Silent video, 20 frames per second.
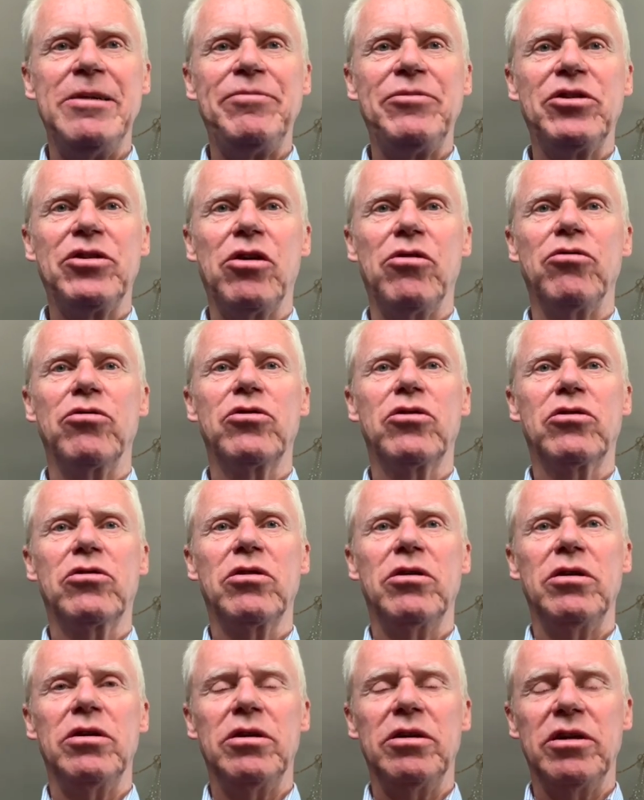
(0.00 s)
So
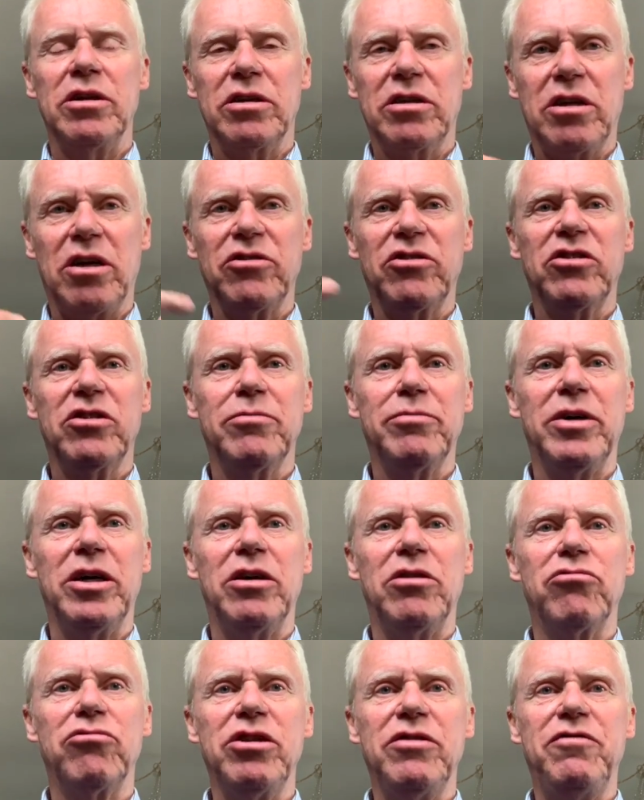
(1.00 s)

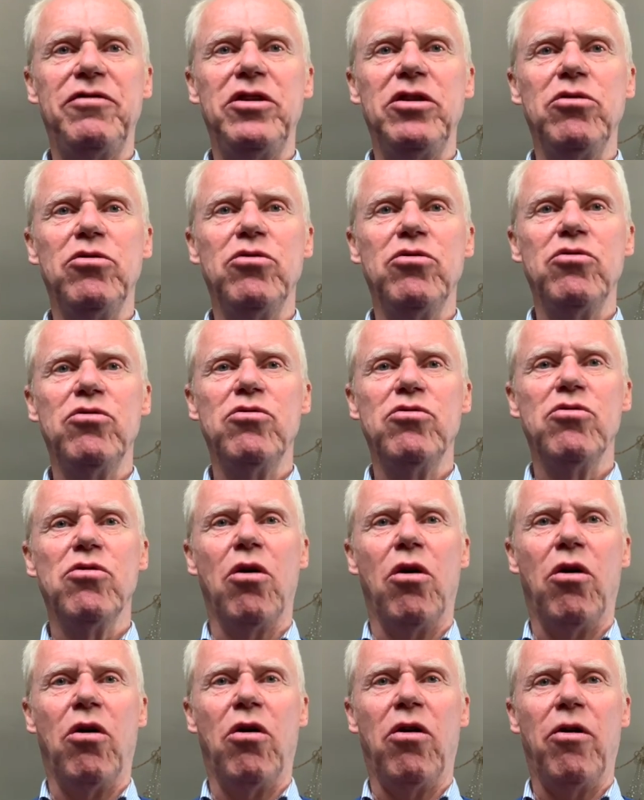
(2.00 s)
customer review
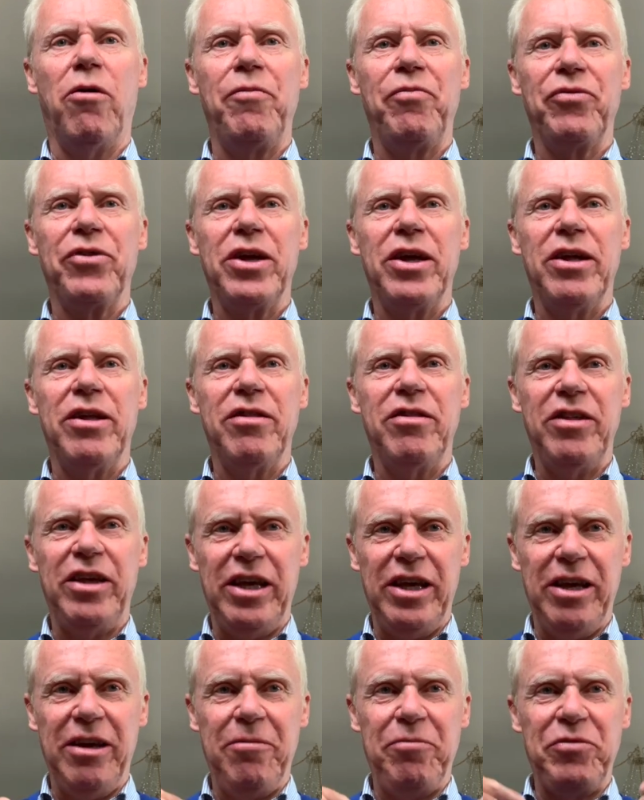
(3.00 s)
or
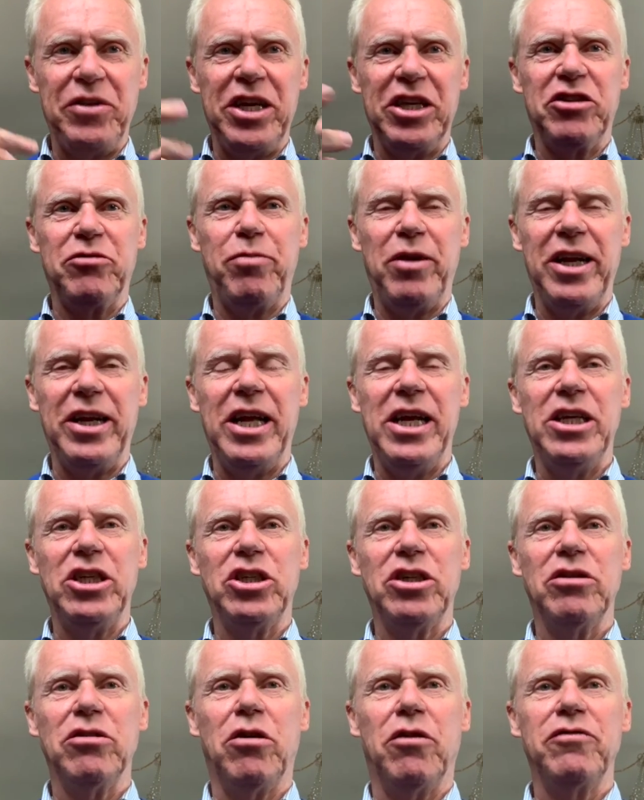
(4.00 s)
the
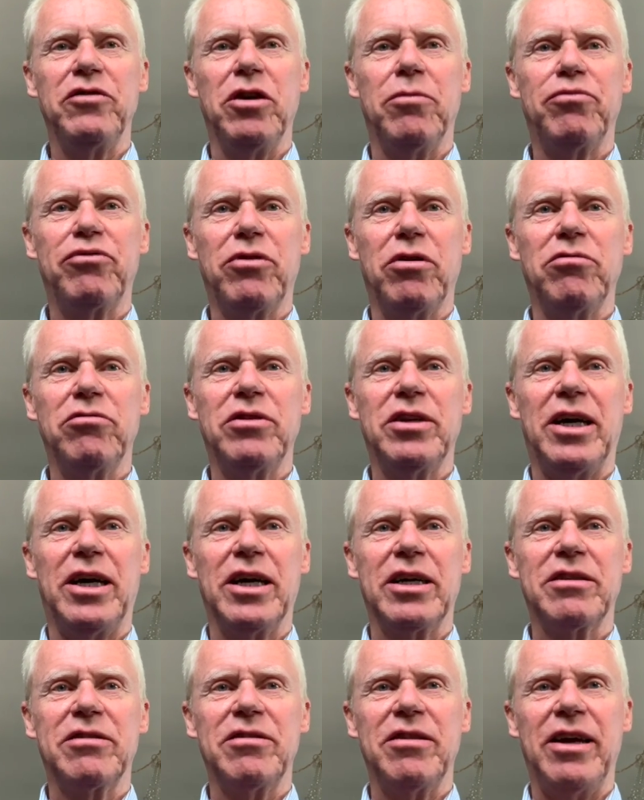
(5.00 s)
explanation of your
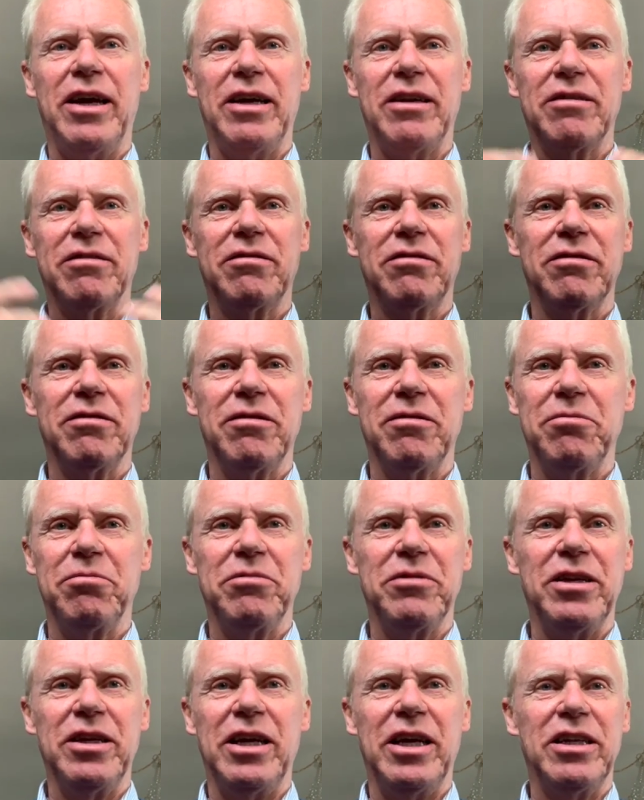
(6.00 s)
product and
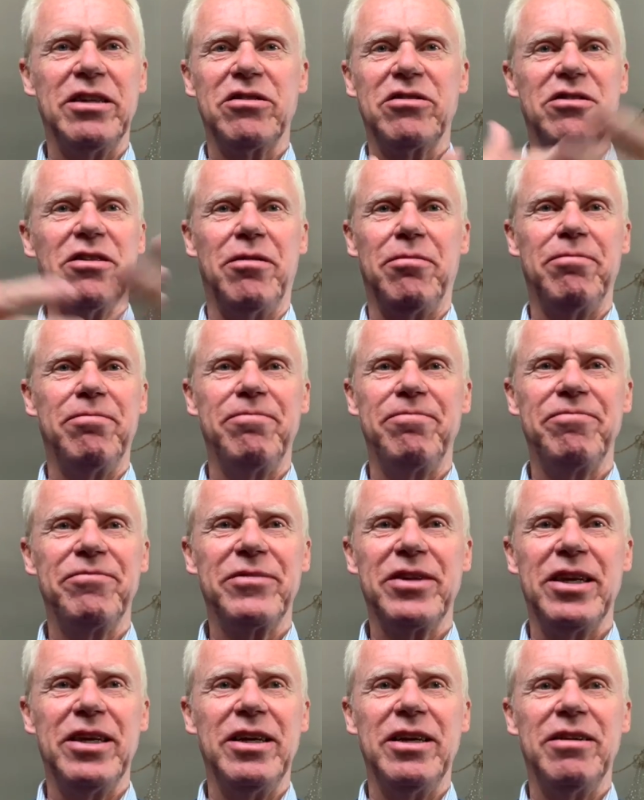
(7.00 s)
some
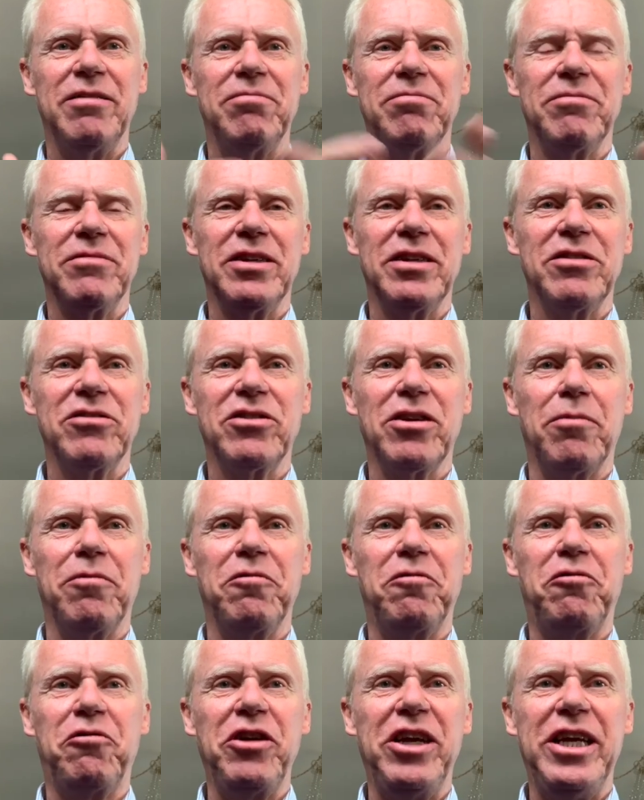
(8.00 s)

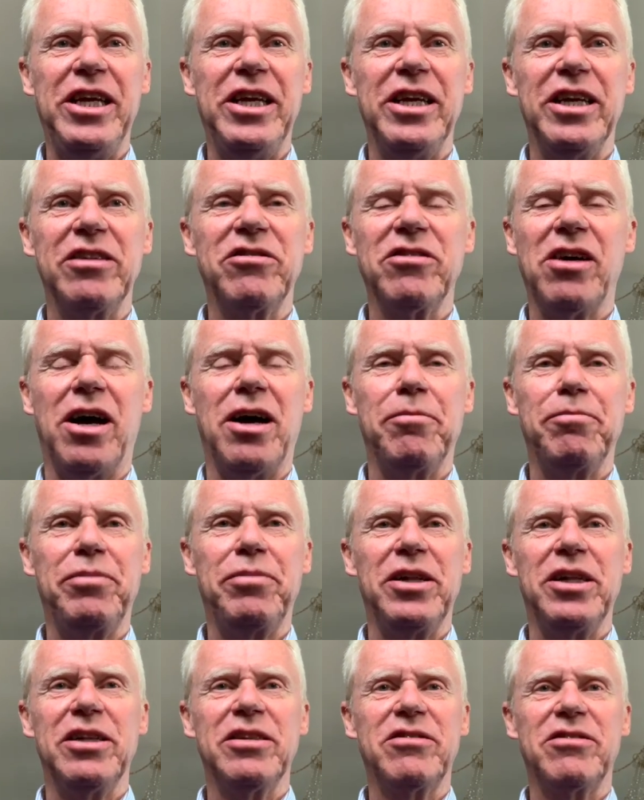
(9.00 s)
free
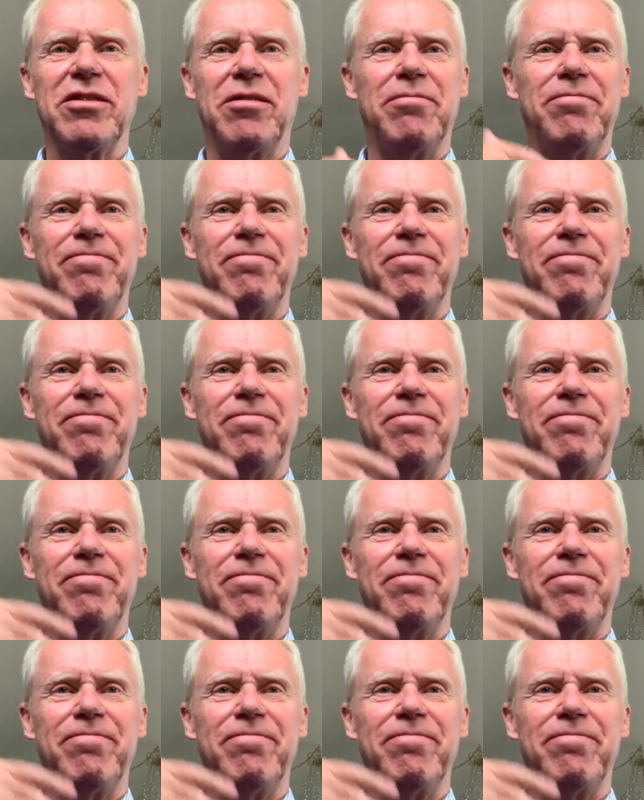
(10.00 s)
examples, I